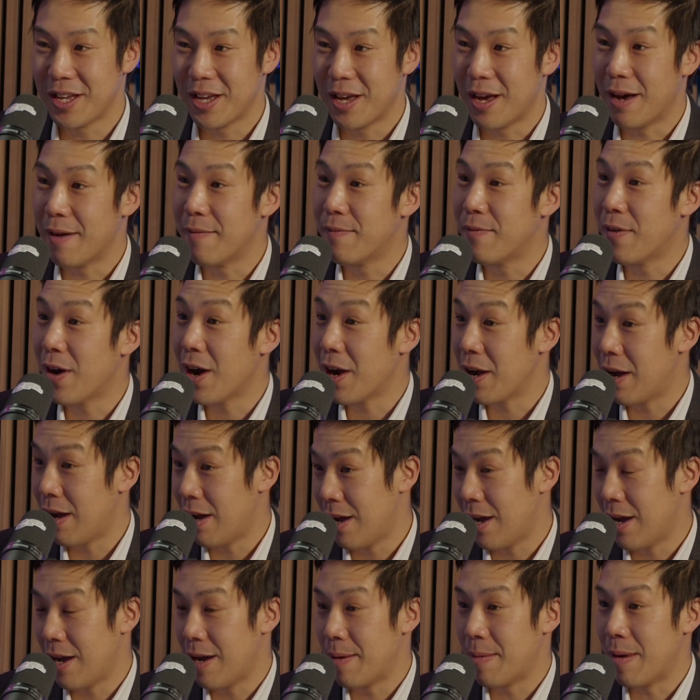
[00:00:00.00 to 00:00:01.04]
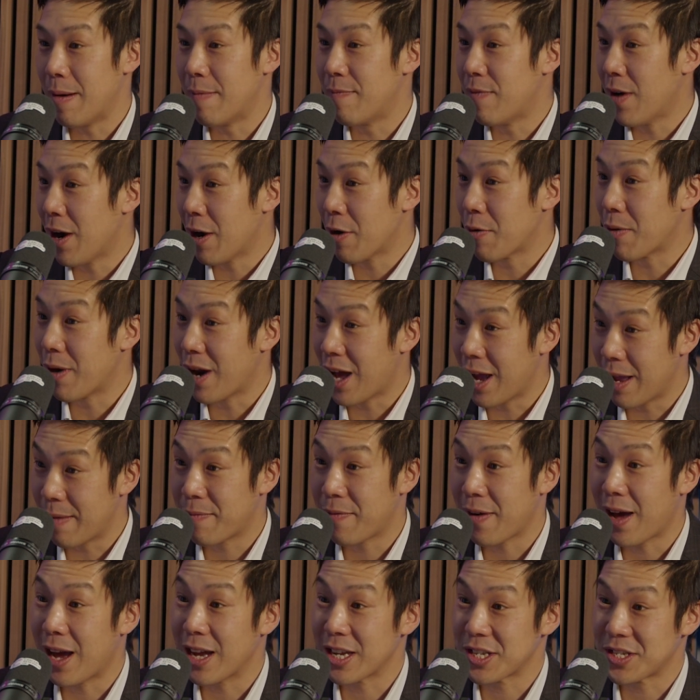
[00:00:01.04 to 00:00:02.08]
A viral-like
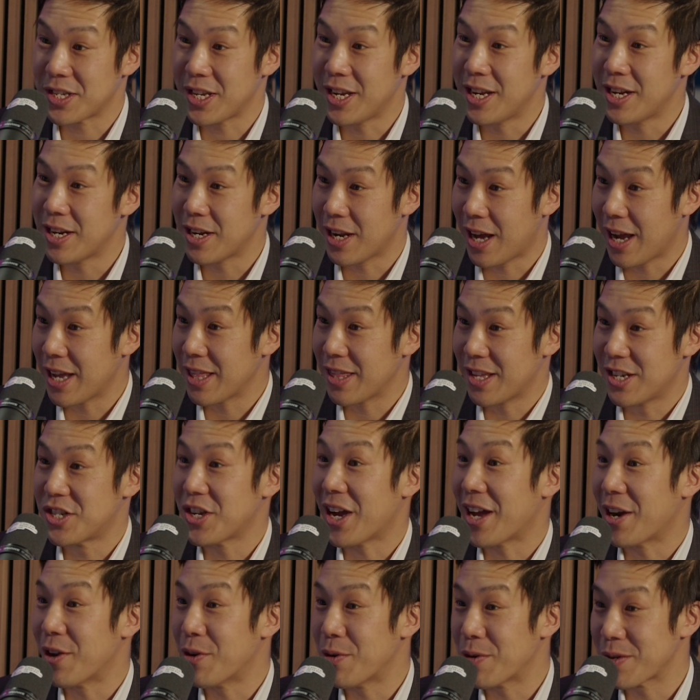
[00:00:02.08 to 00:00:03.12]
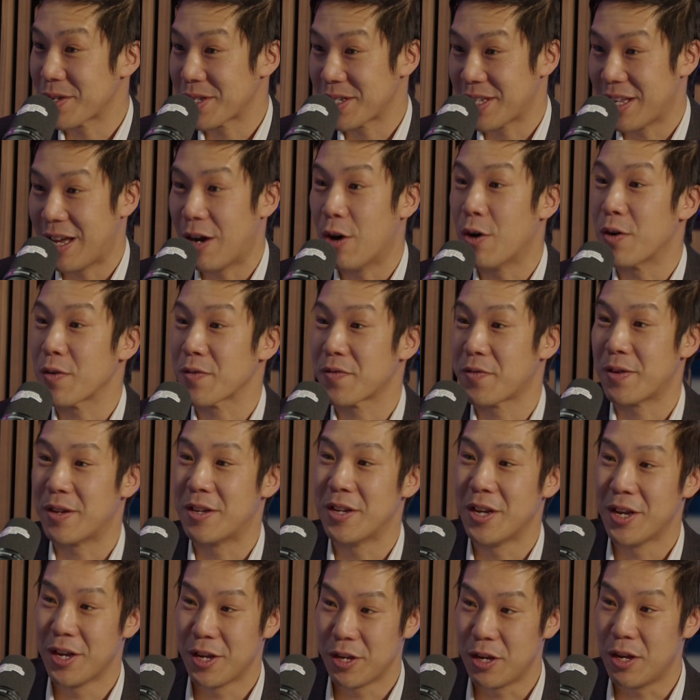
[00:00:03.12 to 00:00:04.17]
vaccine like the Chadox that Oxford
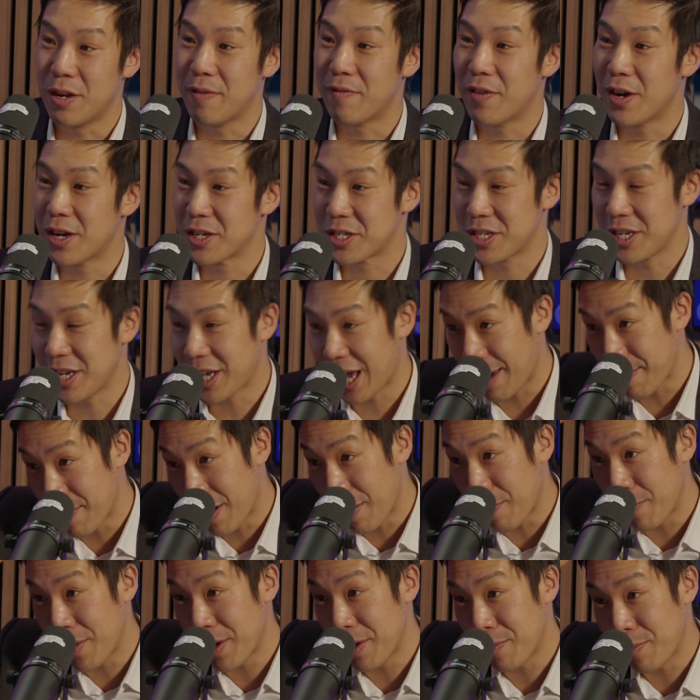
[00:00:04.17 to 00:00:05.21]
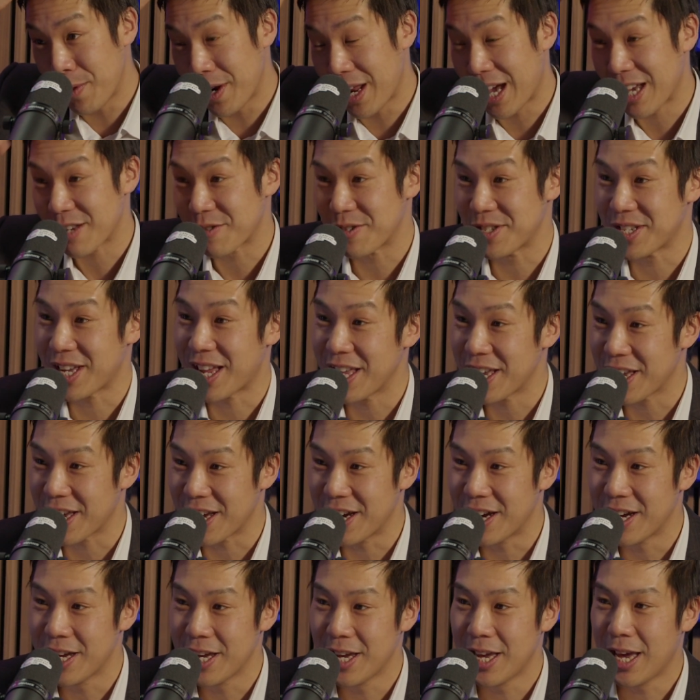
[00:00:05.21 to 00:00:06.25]
University came up with
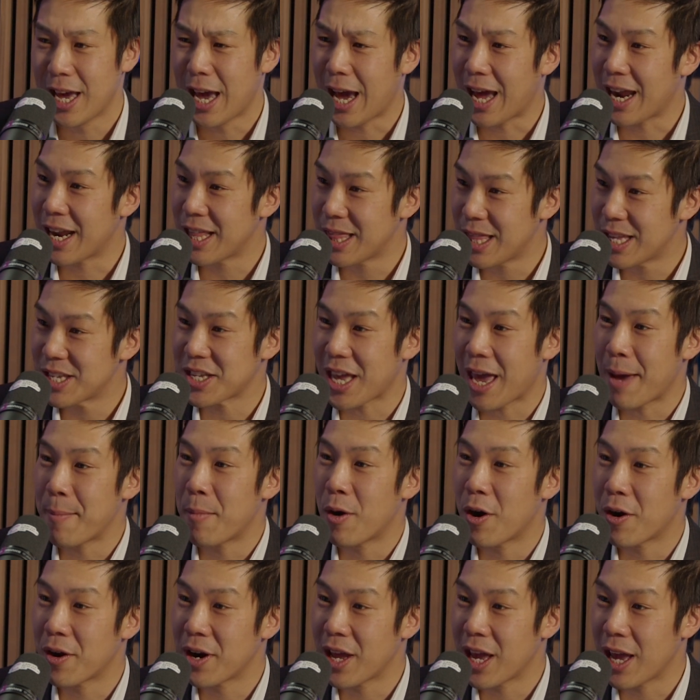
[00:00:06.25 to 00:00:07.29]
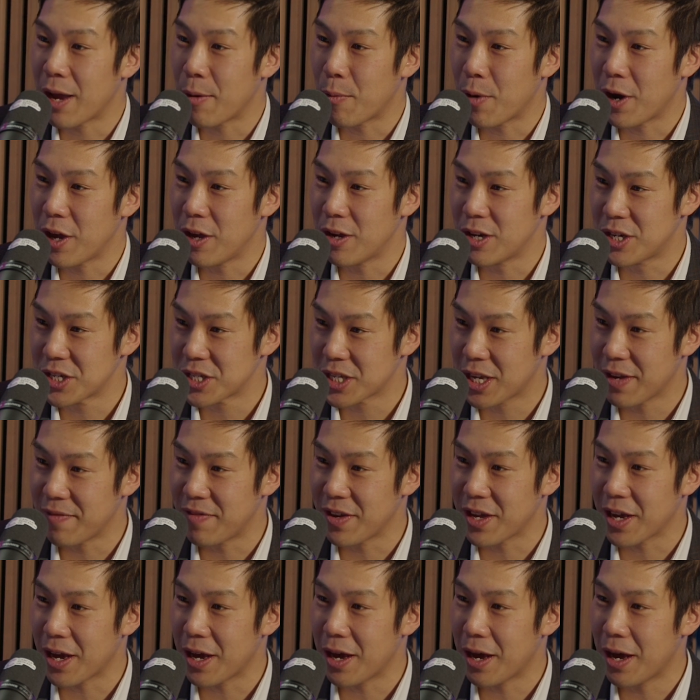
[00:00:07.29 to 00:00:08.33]
AstraZeneca, and then this mRNA where you're just
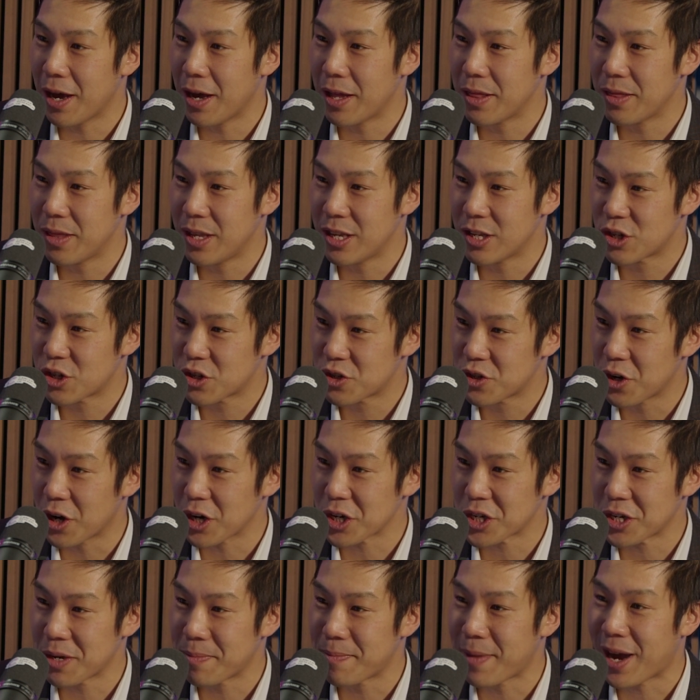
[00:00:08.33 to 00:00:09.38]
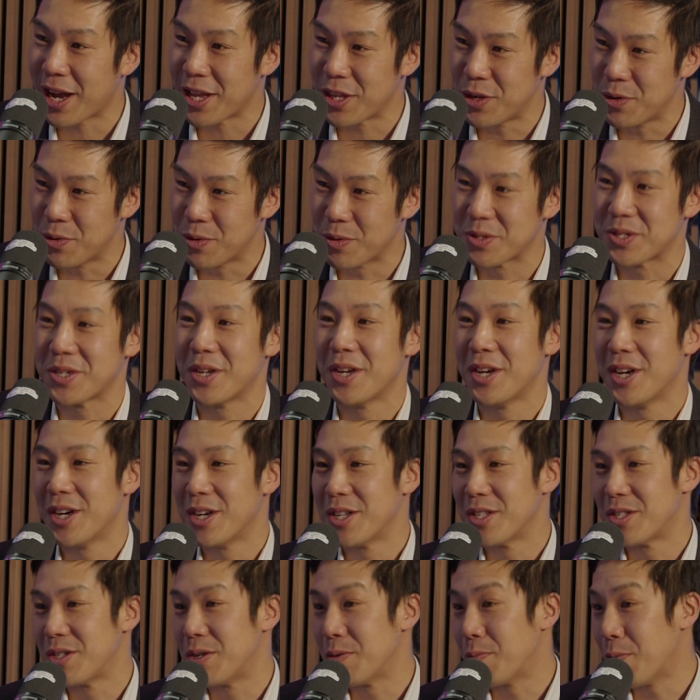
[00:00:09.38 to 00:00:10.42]
giving the instruction manuals
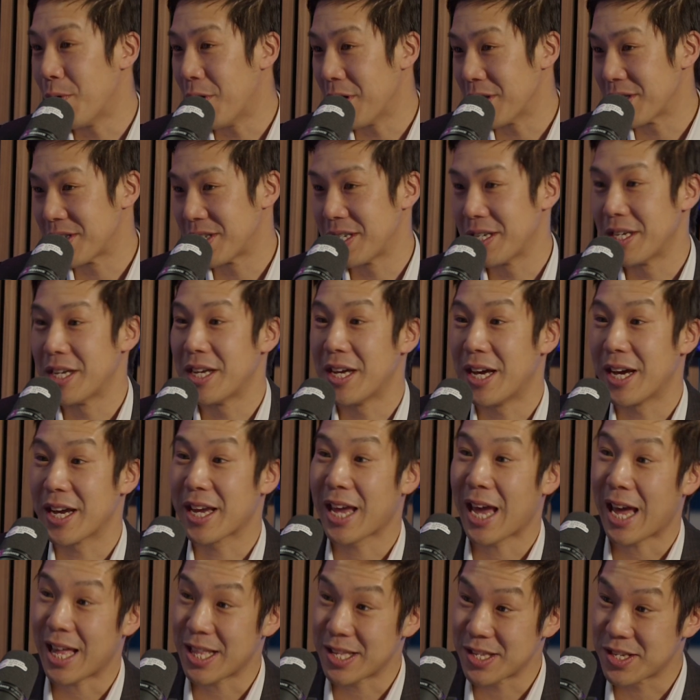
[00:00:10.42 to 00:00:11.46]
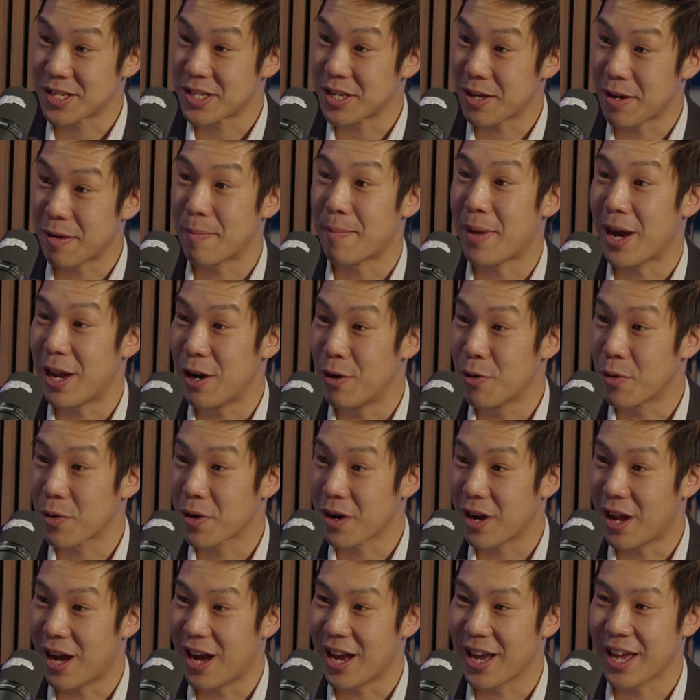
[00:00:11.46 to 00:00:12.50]
to what a cancer might look
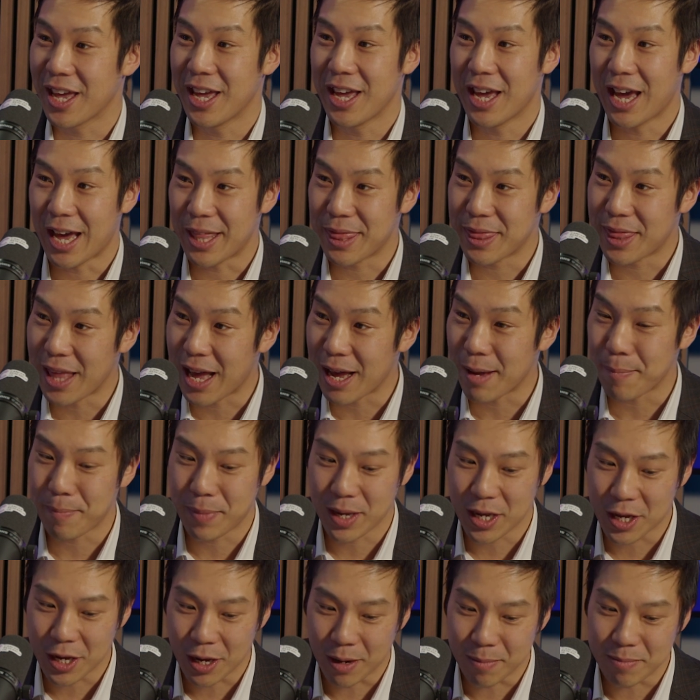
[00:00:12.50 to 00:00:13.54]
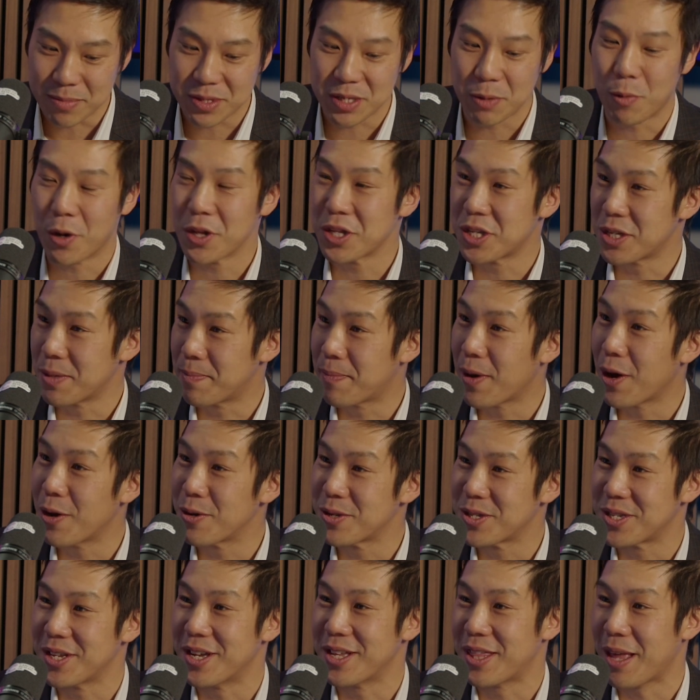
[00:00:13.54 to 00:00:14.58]
like, and that becomes the wanted
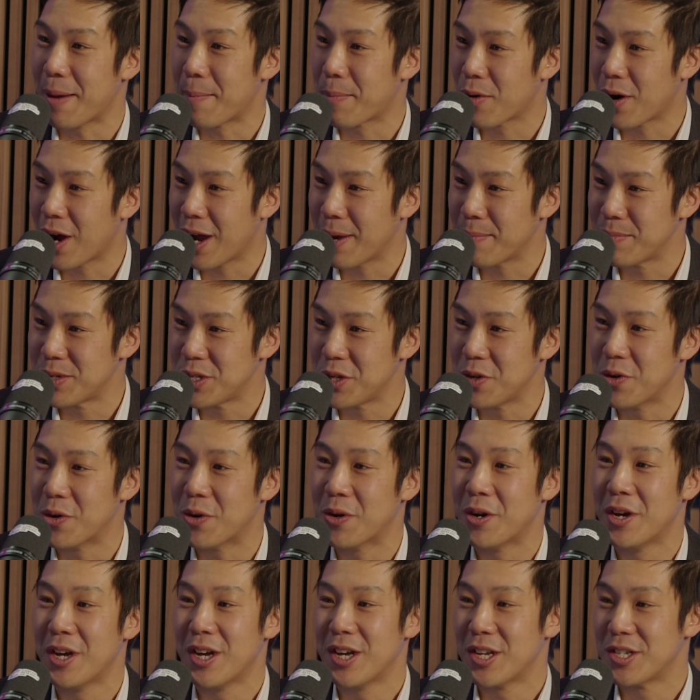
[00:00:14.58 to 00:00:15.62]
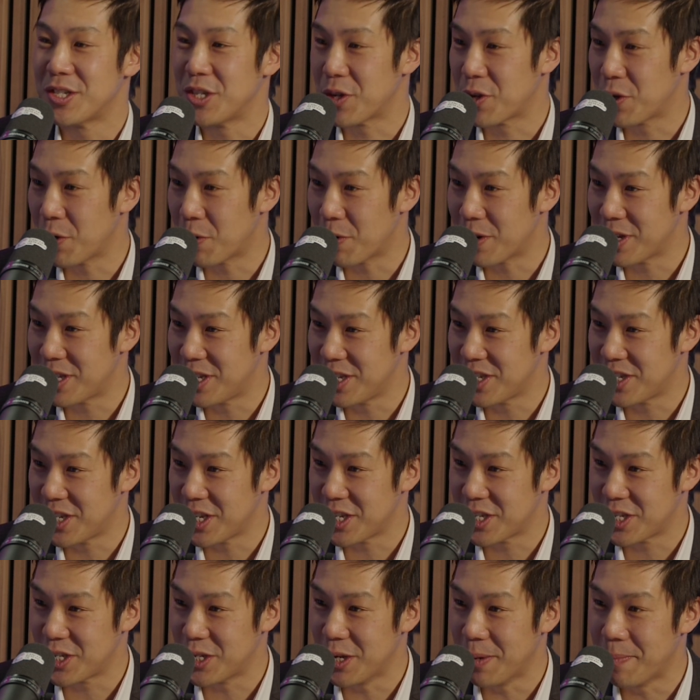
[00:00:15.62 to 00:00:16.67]
poster that primes your security
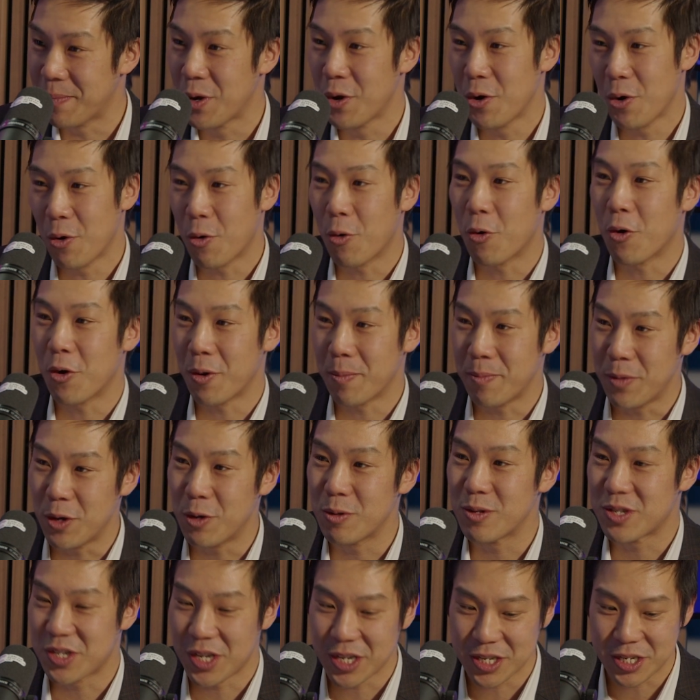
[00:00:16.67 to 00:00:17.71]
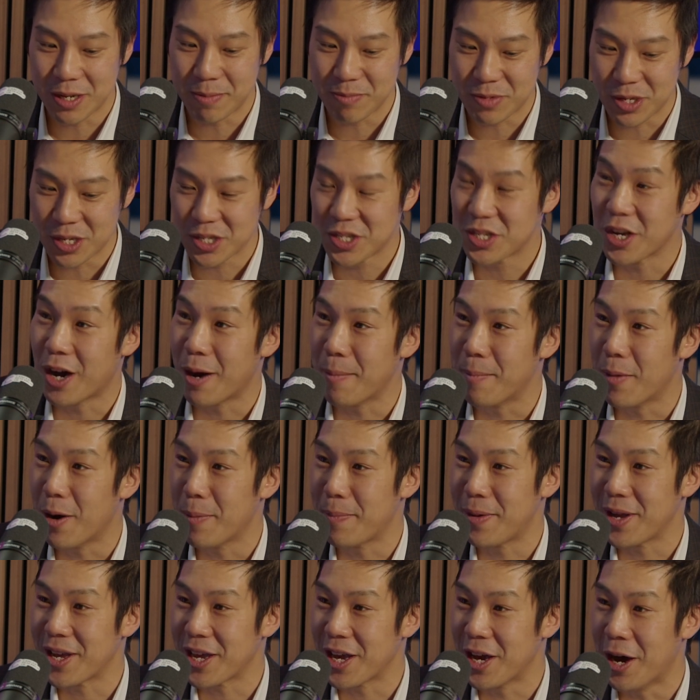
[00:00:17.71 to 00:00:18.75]
system or immune system to start
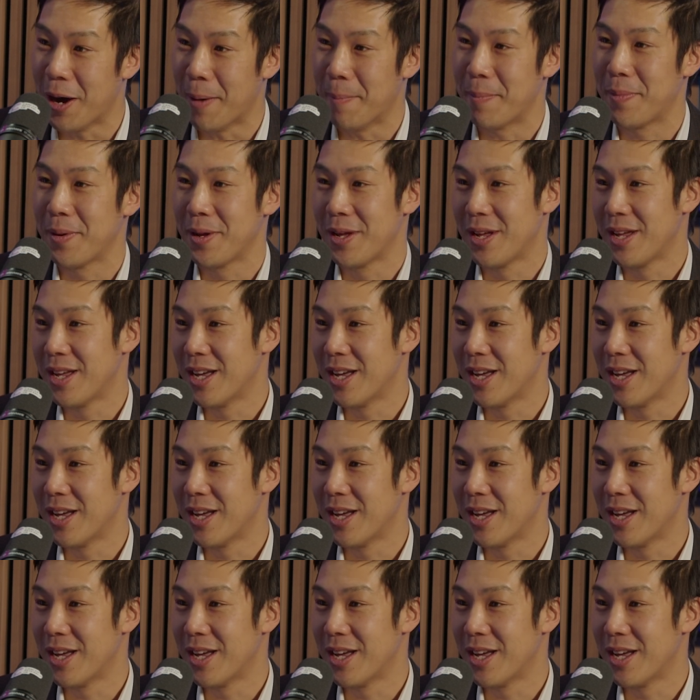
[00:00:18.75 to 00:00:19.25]
mopping it up.